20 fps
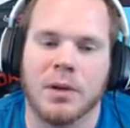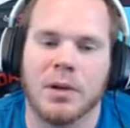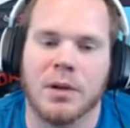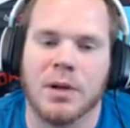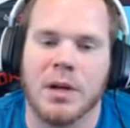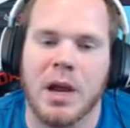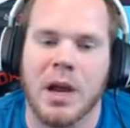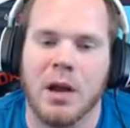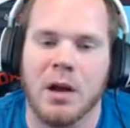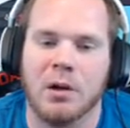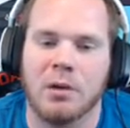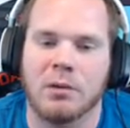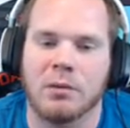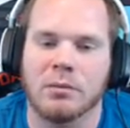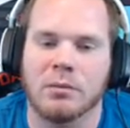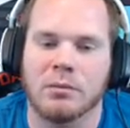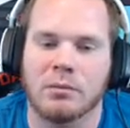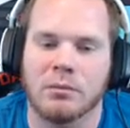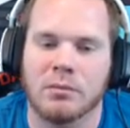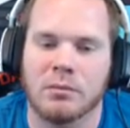Now,
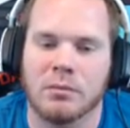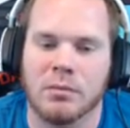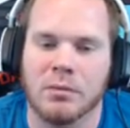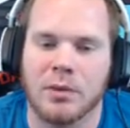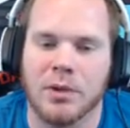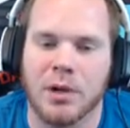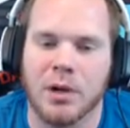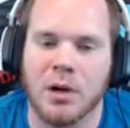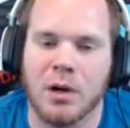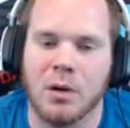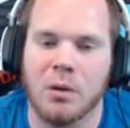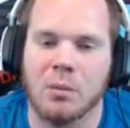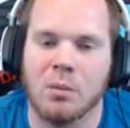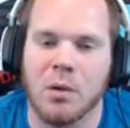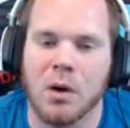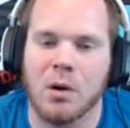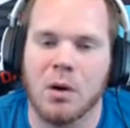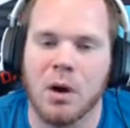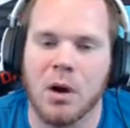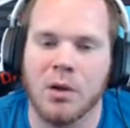there are
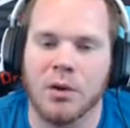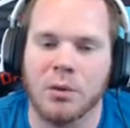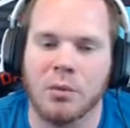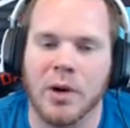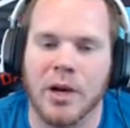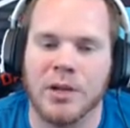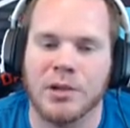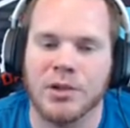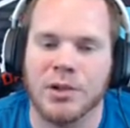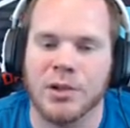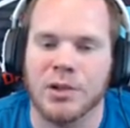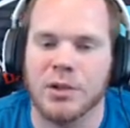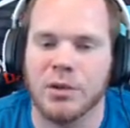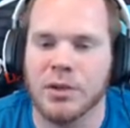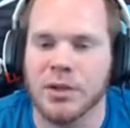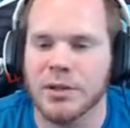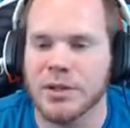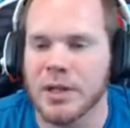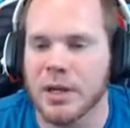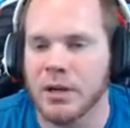other ways you can do
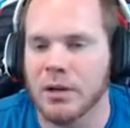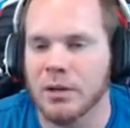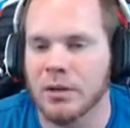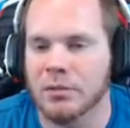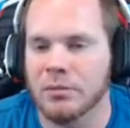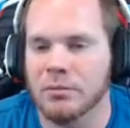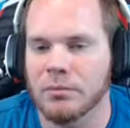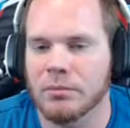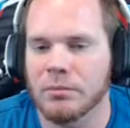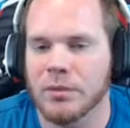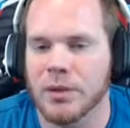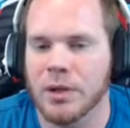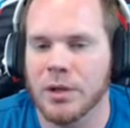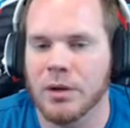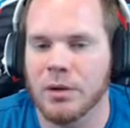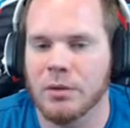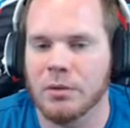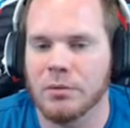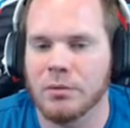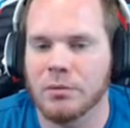this that are, you
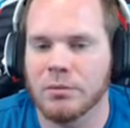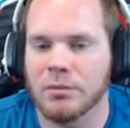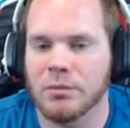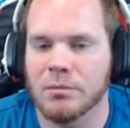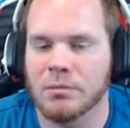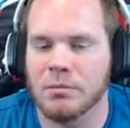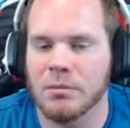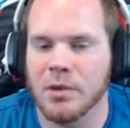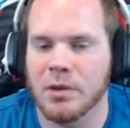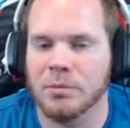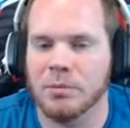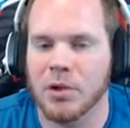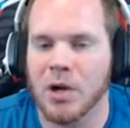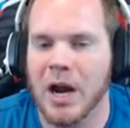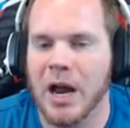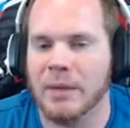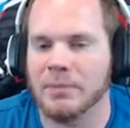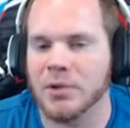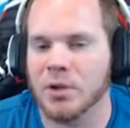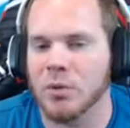know,
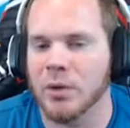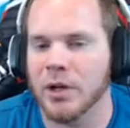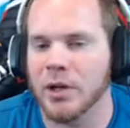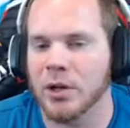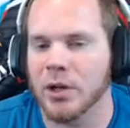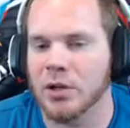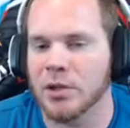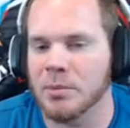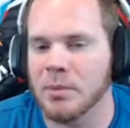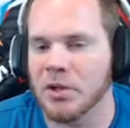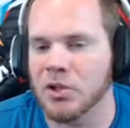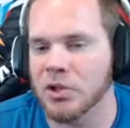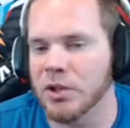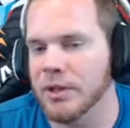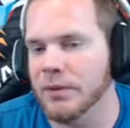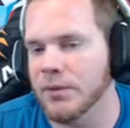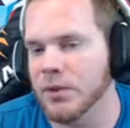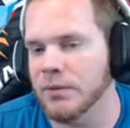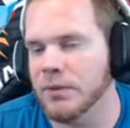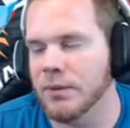perhaps quicker, especially
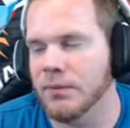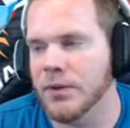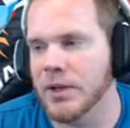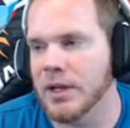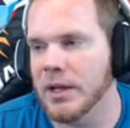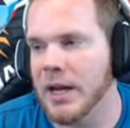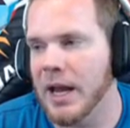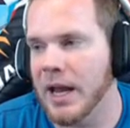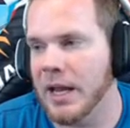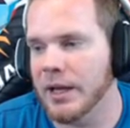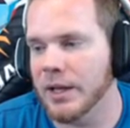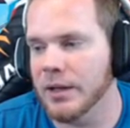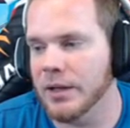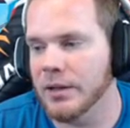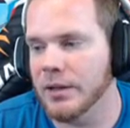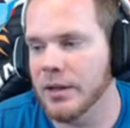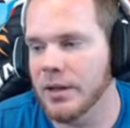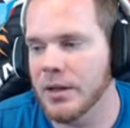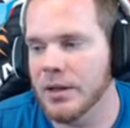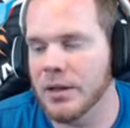if you've defeated
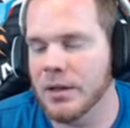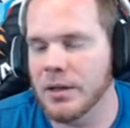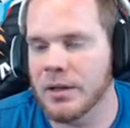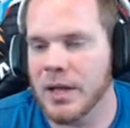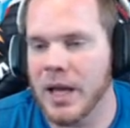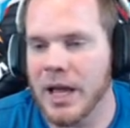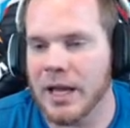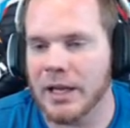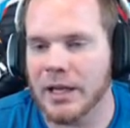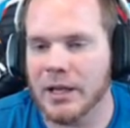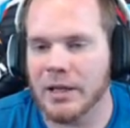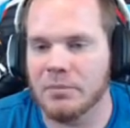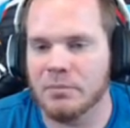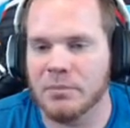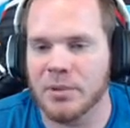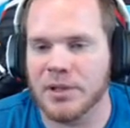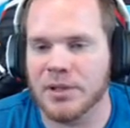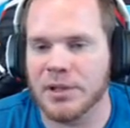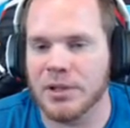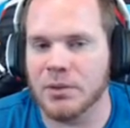Ganon,
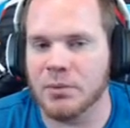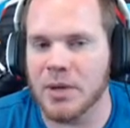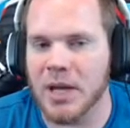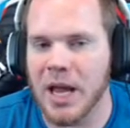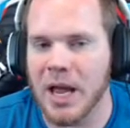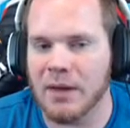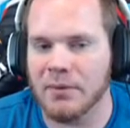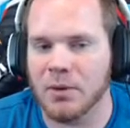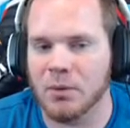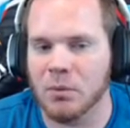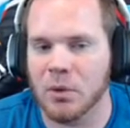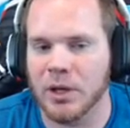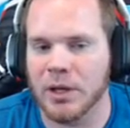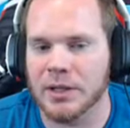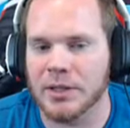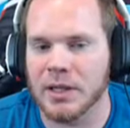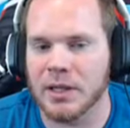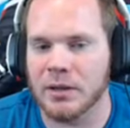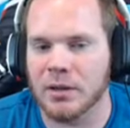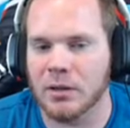but since we have it, we're going to
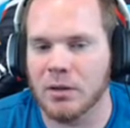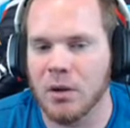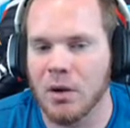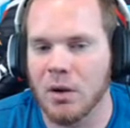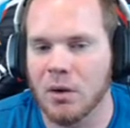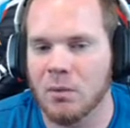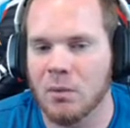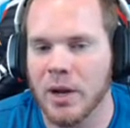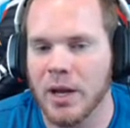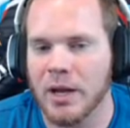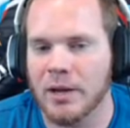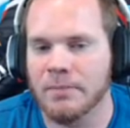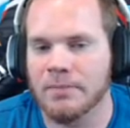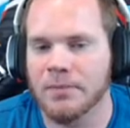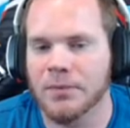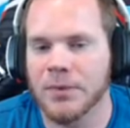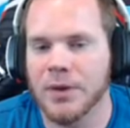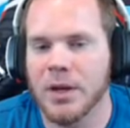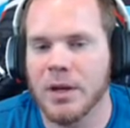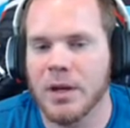take the long way.
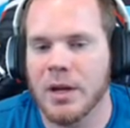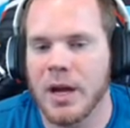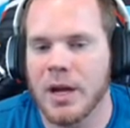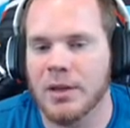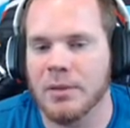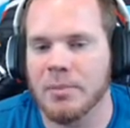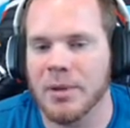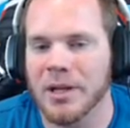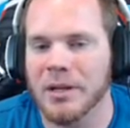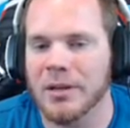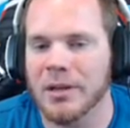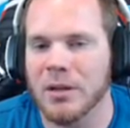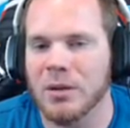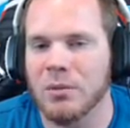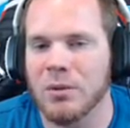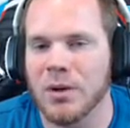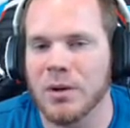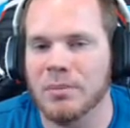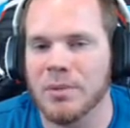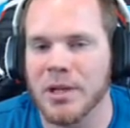And the big thing you
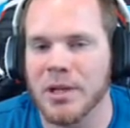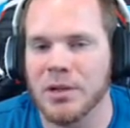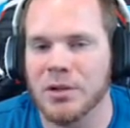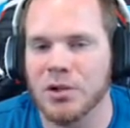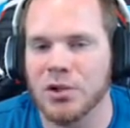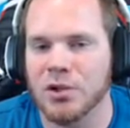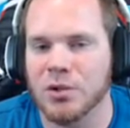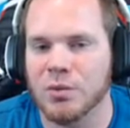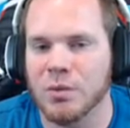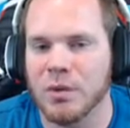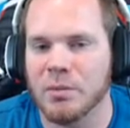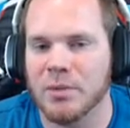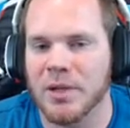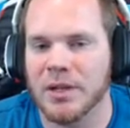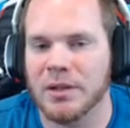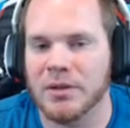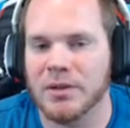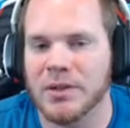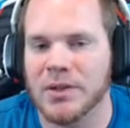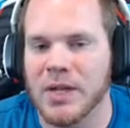want to be is you just want to be
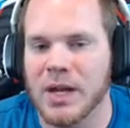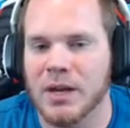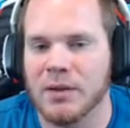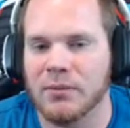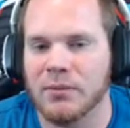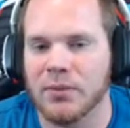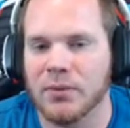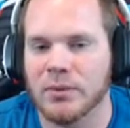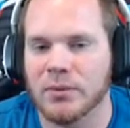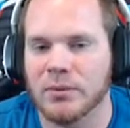safe.